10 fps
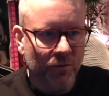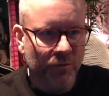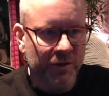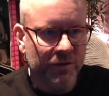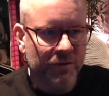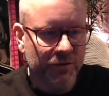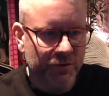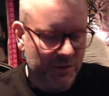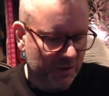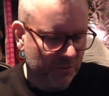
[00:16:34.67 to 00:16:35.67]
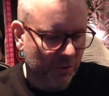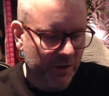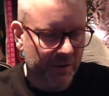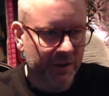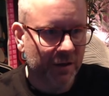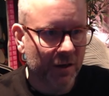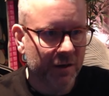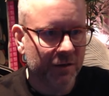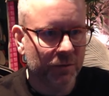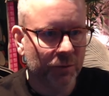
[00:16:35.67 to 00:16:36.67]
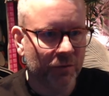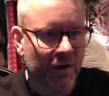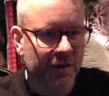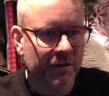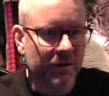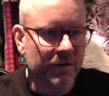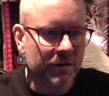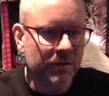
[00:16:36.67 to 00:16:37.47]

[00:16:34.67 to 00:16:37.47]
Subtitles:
We use the query client provider.